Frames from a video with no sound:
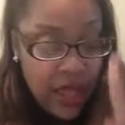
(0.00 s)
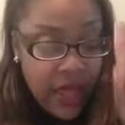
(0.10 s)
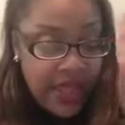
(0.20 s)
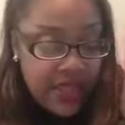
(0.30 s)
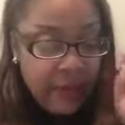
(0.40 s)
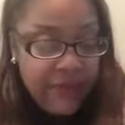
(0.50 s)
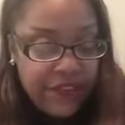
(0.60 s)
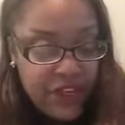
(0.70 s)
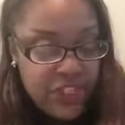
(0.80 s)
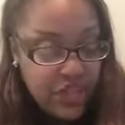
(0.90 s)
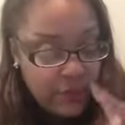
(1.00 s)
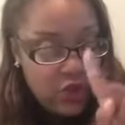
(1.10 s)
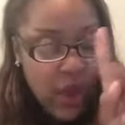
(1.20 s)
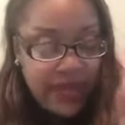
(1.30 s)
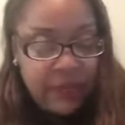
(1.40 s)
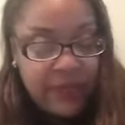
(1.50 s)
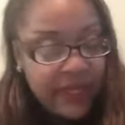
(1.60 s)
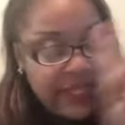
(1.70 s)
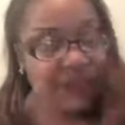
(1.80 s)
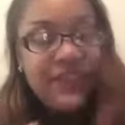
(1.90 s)
and let me finish up so I can be
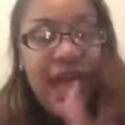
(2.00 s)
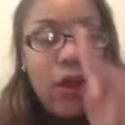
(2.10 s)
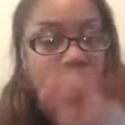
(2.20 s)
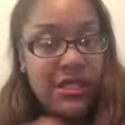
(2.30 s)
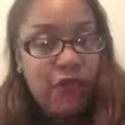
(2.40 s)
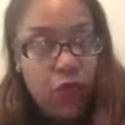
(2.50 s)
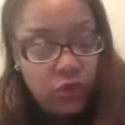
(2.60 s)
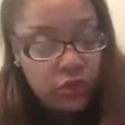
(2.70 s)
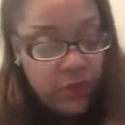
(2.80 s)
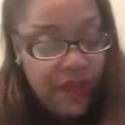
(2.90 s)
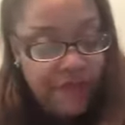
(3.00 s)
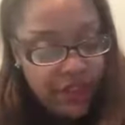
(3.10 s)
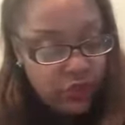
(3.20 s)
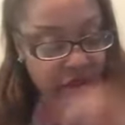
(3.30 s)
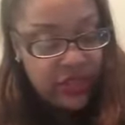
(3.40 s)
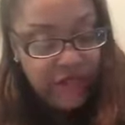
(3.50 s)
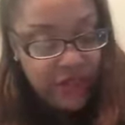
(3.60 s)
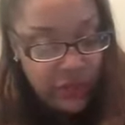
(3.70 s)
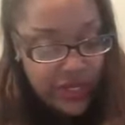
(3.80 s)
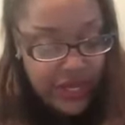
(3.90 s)
evened out because I wrote through, I read through
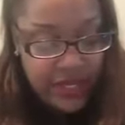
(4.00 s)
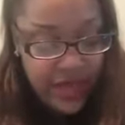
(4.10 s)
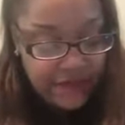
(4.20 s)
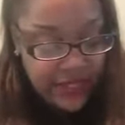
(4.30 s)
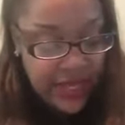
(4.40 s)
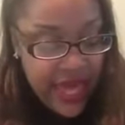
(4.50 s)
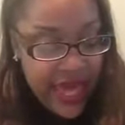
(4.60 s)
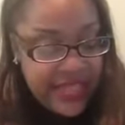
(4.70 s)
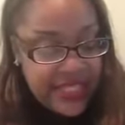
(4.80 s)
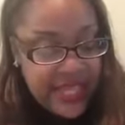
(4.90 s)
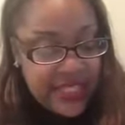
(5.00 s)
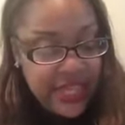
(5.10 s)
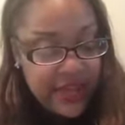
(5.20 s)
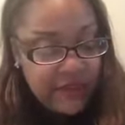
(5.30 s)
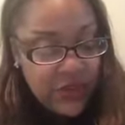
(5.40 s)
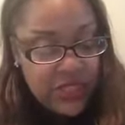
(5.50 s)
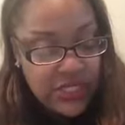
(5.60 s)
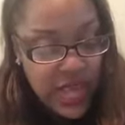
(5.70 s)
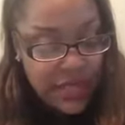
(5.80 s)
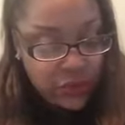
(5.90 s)
11 on the NIV. It says here,
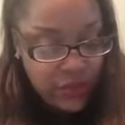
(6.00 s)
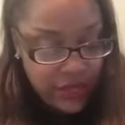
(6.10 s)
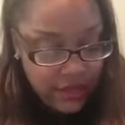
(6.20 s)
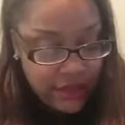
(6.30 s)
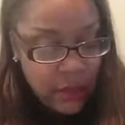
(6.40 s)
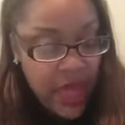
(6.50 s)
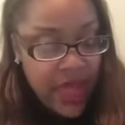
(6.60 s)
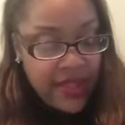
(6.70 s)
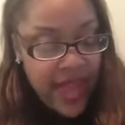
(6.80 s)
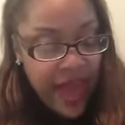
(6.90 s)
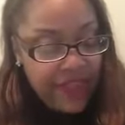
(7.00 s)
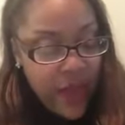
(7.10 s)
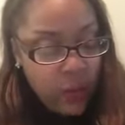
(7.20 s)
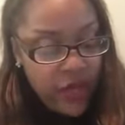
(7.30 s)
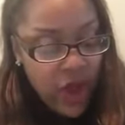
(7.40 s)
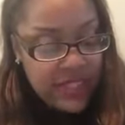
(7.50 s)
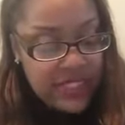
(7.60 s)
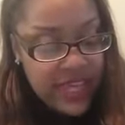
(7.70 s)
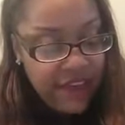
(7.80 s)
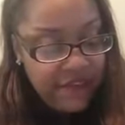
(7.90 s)
verses 9 through 11. Now that we are
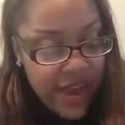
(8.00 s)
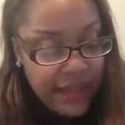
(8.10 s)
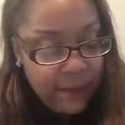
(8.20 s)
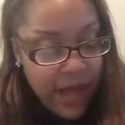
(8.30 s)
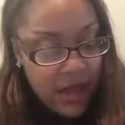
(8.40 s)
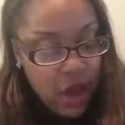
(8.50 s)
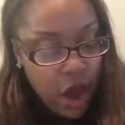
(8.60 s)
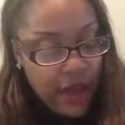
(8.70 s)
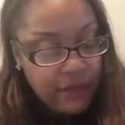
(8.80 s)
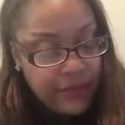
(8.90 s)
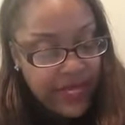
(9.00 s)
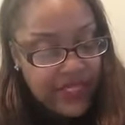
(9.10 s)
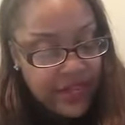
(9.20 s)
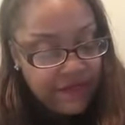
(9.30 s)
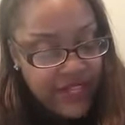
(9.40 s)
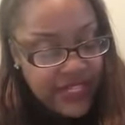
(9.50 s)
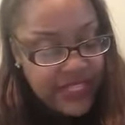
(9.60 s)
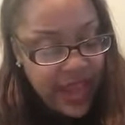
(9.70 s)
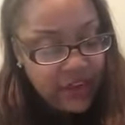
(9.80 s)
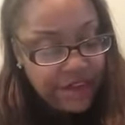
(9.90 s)
set right by God, means of this
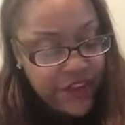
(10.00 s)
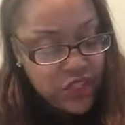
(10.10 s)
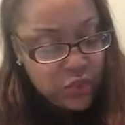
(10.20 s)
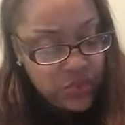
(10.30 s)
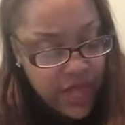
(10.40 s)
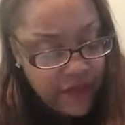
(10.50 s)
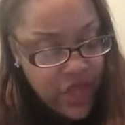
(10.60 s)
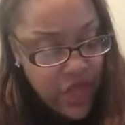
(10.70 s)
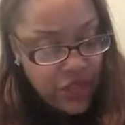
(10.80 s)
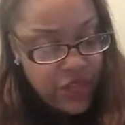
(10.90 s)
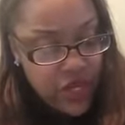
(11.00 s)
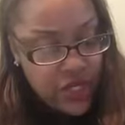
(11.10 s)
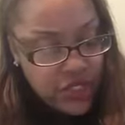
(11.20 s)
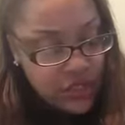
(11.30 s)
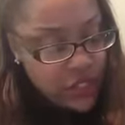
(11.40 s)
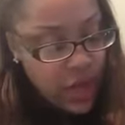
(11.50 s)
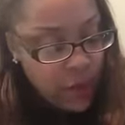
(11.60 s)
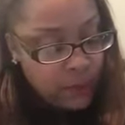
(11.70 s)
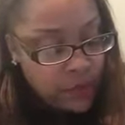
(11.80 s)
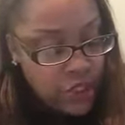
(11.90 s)
sacrificial death, the, the
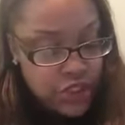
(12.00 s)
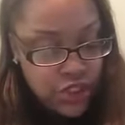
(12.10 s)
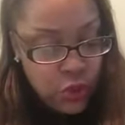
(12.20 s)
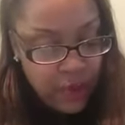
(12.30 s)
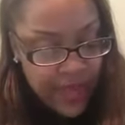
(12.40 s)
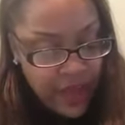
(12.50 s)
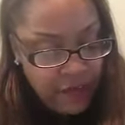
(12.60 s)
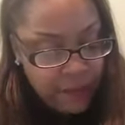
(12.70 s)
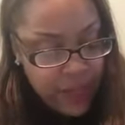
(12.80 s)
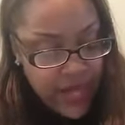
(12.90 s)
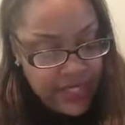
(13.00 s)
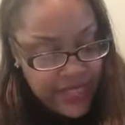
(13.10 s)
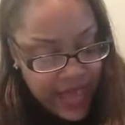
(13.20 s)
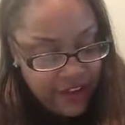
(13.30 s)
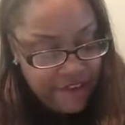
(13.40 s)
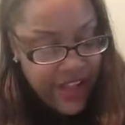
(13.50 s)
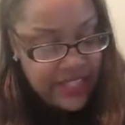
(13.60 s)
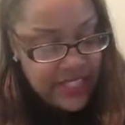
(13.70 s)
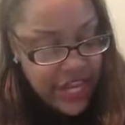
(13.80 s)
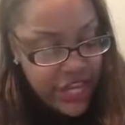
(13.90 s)
um, consummate of blood
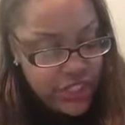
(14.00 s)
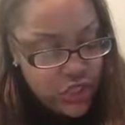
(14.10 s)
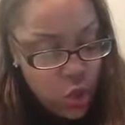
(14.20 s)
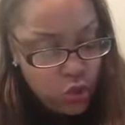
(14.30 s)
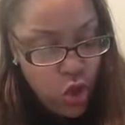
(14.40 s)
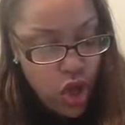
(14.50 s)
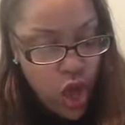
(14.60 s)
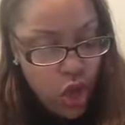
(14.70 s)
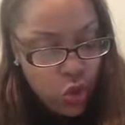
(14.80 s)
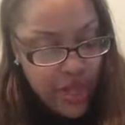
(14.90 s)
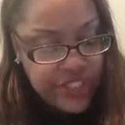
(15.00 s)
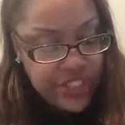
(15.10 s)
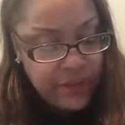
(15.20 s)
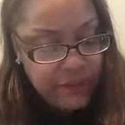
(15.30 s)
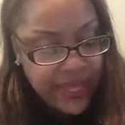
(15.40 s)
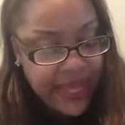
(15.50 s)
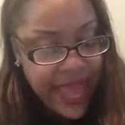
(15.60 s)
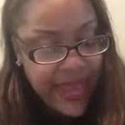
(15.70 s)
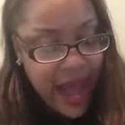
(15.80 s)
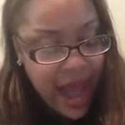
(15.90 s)
sacrifice, there is no longer a question of being
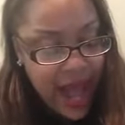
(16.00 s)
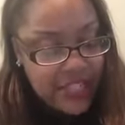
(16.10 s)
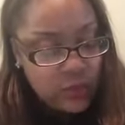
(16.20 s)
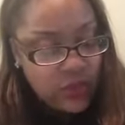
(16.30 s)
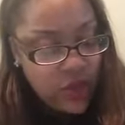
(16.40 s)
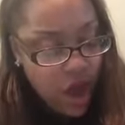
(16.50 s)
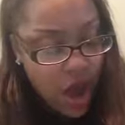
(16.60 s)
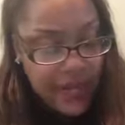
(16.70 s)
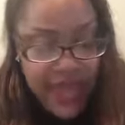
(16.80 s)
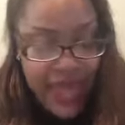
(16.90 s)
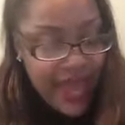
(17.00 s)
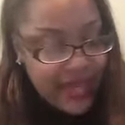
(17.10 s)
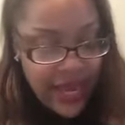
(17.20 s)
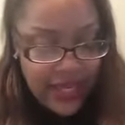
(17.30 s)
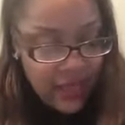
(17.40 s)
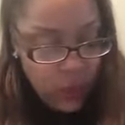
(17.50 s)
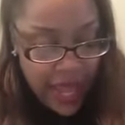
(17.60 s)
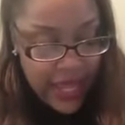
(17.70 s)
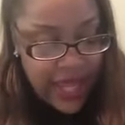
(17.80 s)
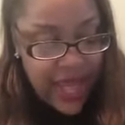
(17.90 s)
at odds with God in any
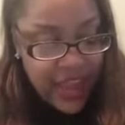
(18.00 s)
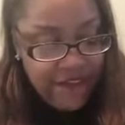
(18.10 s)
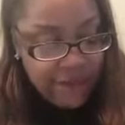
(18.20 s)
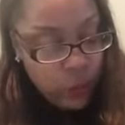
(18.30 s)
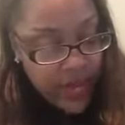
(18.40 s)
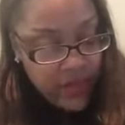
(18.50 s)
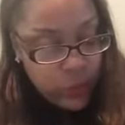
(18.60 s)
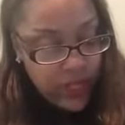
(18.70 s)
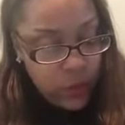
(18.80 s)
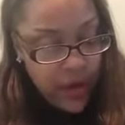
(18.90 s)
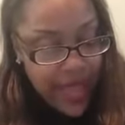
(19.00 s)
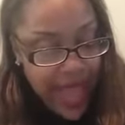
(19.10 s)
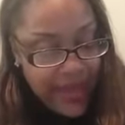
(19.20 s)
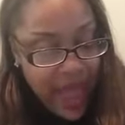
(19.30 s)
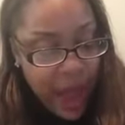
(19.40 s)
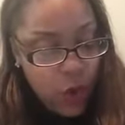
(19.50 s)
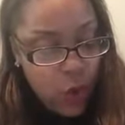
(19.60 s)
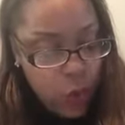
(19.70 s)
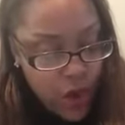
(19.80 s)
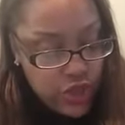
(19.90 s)
way. If when we were at our
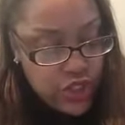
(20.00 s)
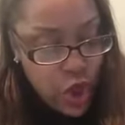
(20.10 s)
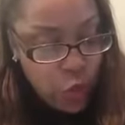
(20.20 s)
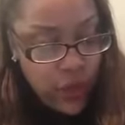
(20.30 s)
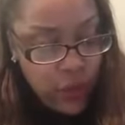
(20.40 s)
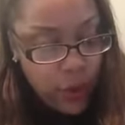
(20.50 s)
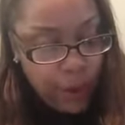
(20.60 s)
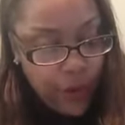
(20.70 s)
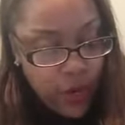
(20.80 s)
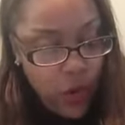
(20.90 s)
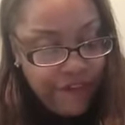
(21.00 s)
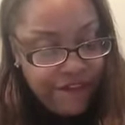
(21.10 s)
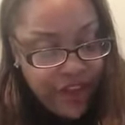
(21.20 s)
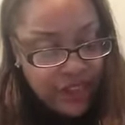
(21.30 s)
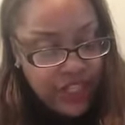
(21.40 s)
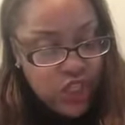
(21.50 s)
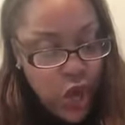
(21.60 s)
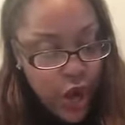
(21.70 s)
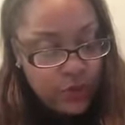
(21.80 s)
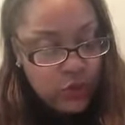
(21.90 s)
worst, we were put on friendly
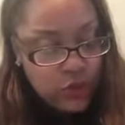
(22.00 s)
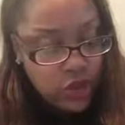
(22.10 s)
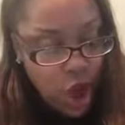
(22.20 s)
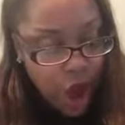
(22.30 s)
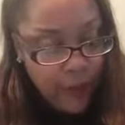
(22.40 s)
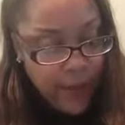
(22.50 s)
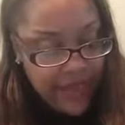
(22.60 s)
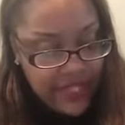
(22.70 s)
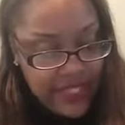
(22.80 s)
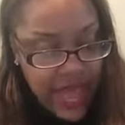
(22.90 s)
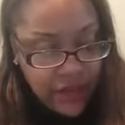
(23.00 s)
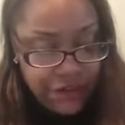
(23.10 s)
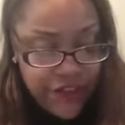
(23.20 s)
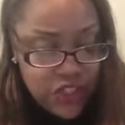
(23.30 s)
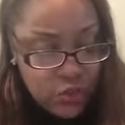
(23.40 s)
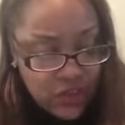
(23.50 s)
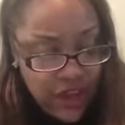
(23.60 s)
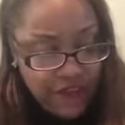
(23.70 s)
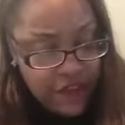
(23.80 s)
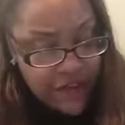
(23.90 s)
terms with God by the sacrificial
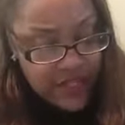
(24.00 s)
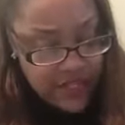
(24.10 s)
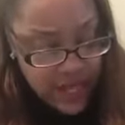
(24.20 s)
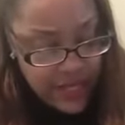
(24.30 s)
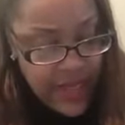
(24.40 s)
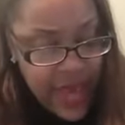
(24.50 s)
death of his son.